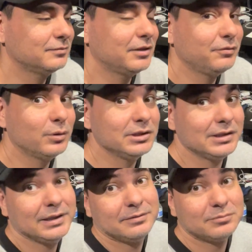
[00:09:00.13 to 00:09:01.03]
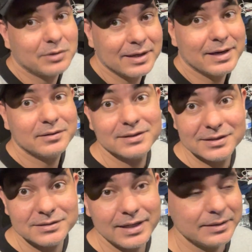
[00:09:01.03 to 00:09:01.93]
unfortunately, right now to
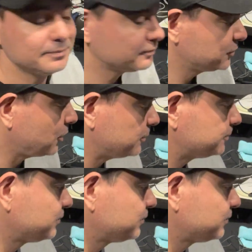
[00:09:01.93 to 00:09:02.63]
this date. So,